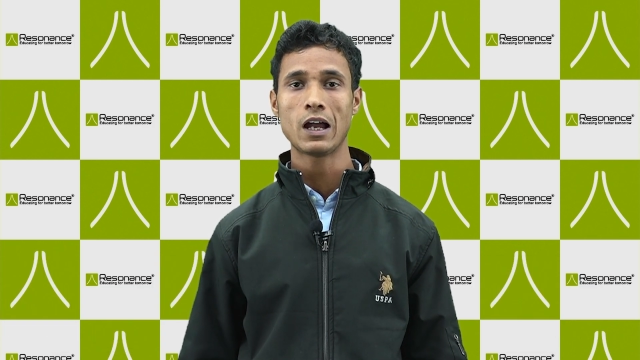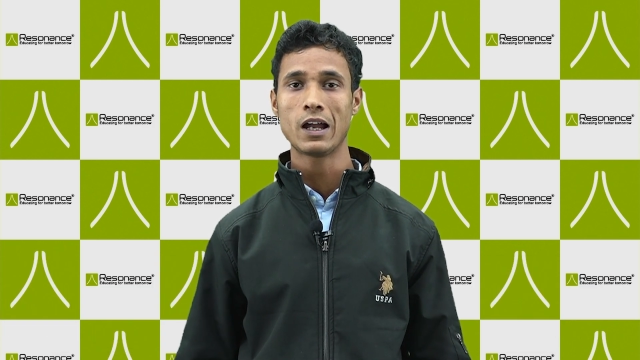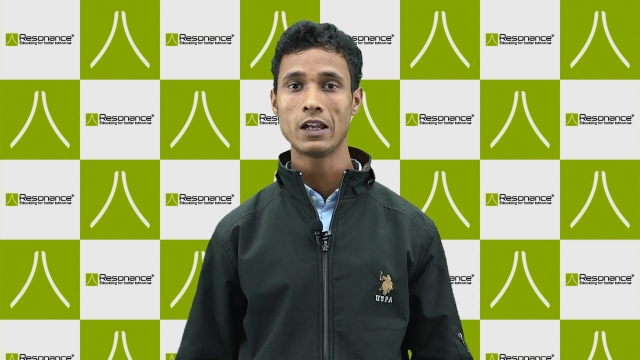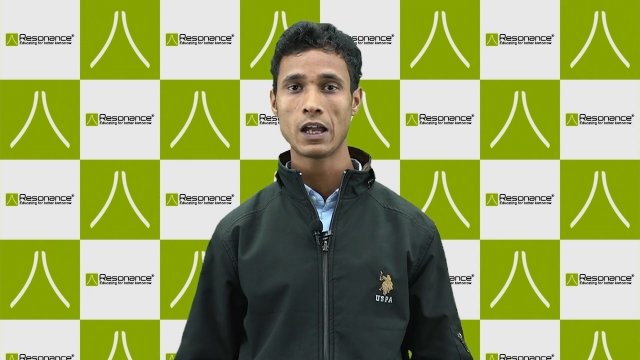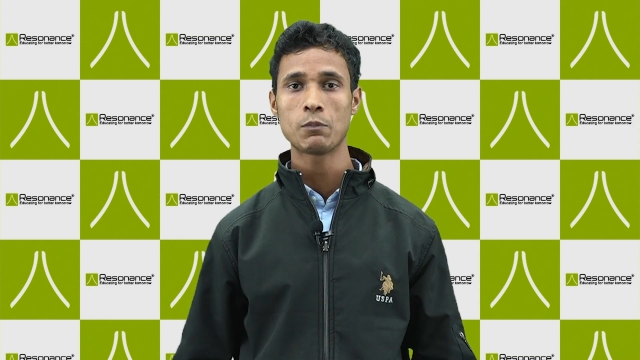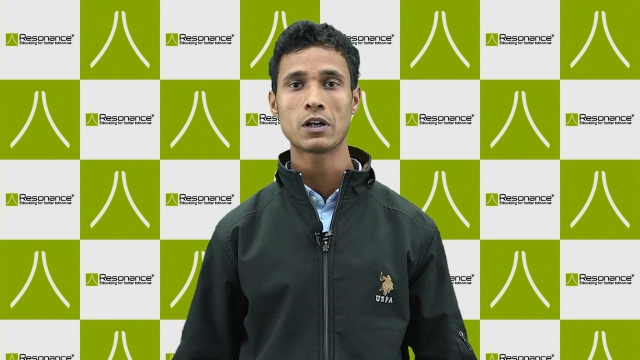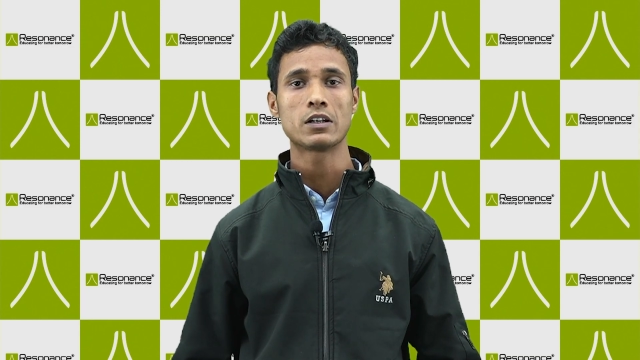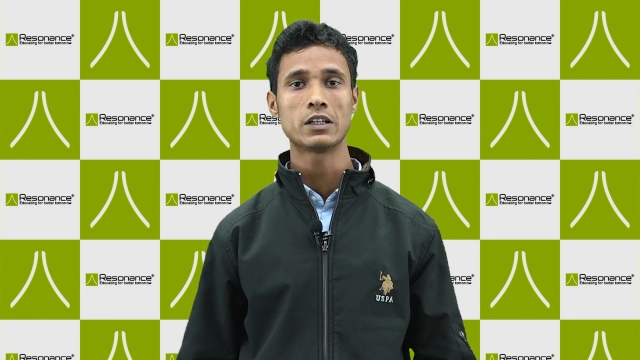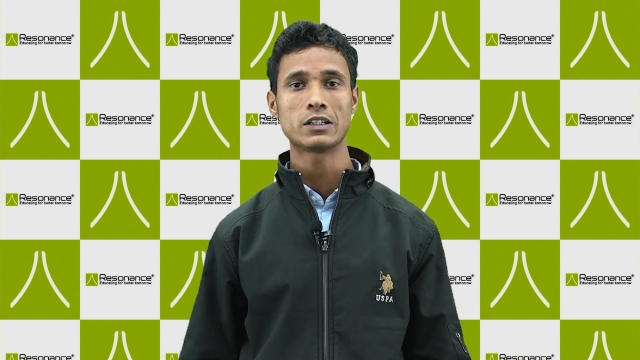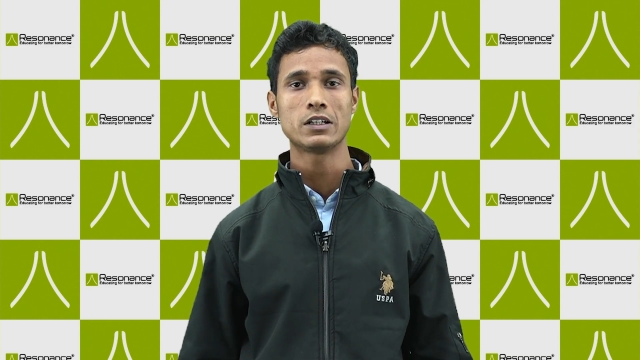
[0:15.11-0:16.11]
I have
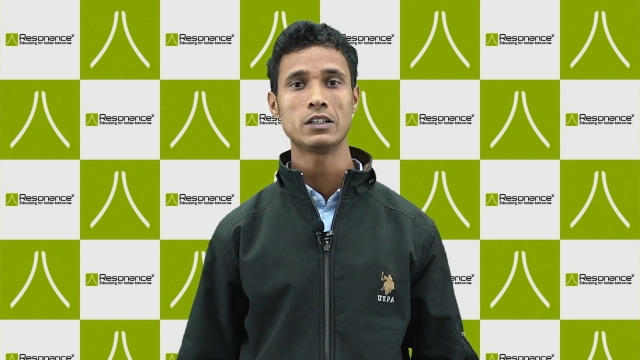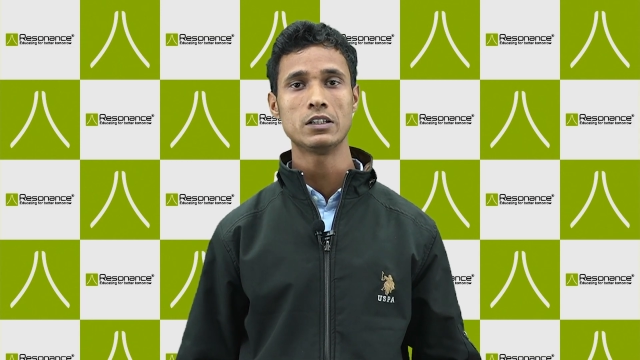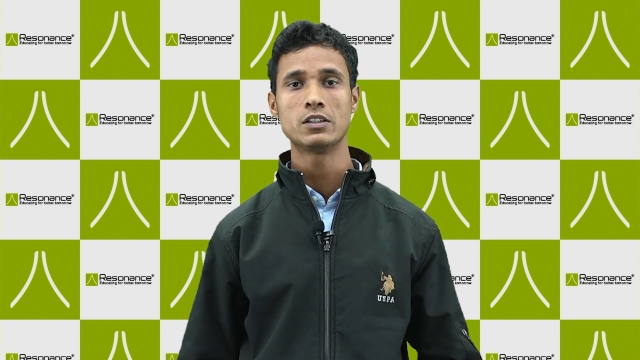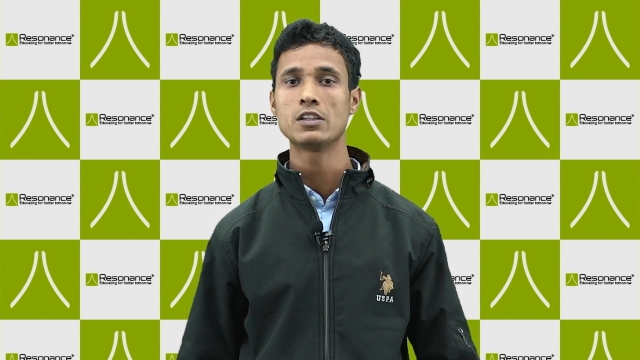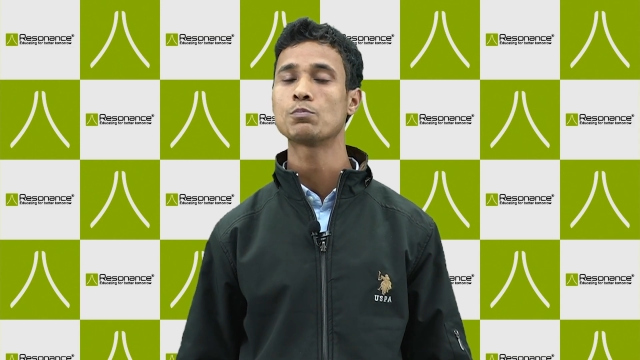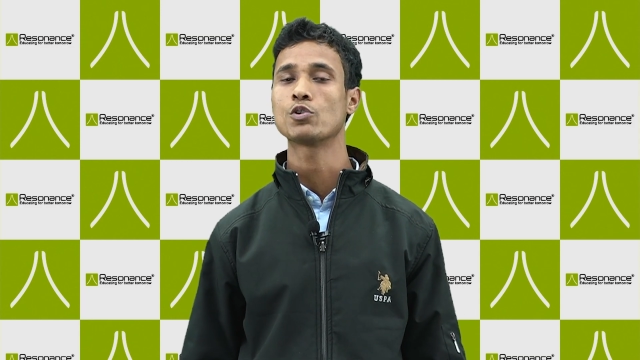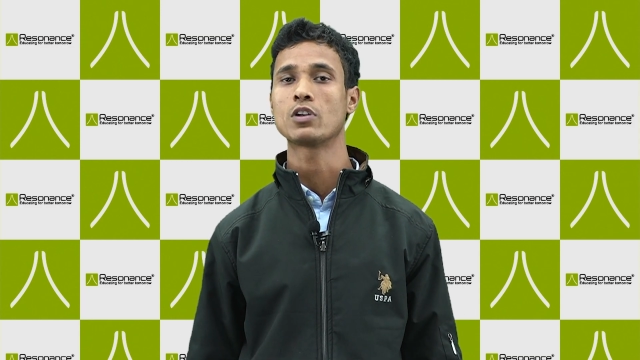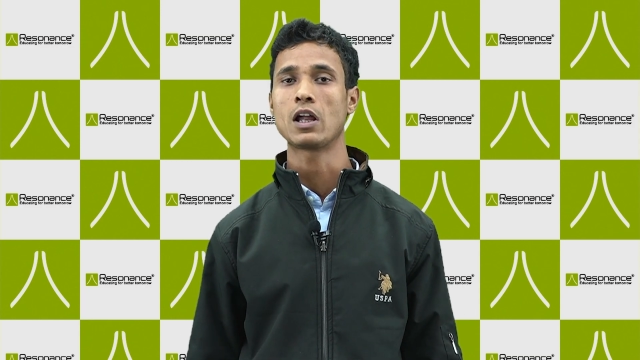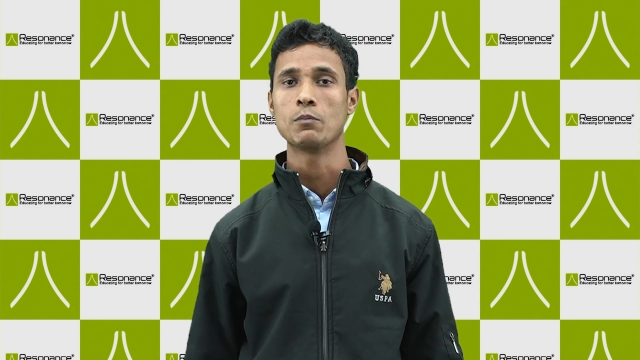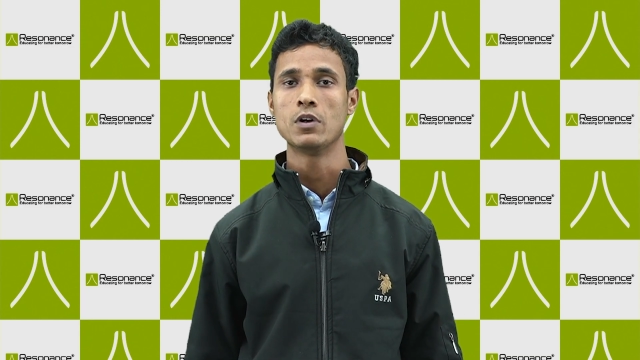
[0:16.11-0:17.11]
calculated in this
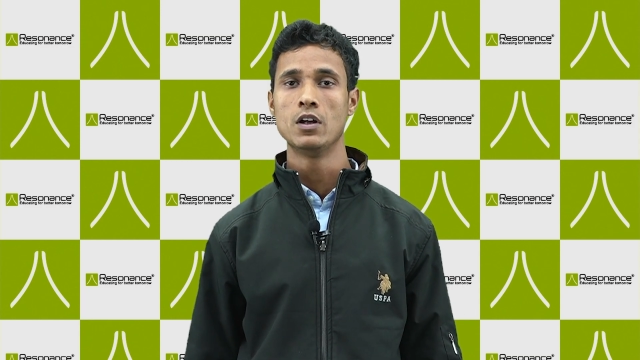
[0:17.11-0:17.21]
program.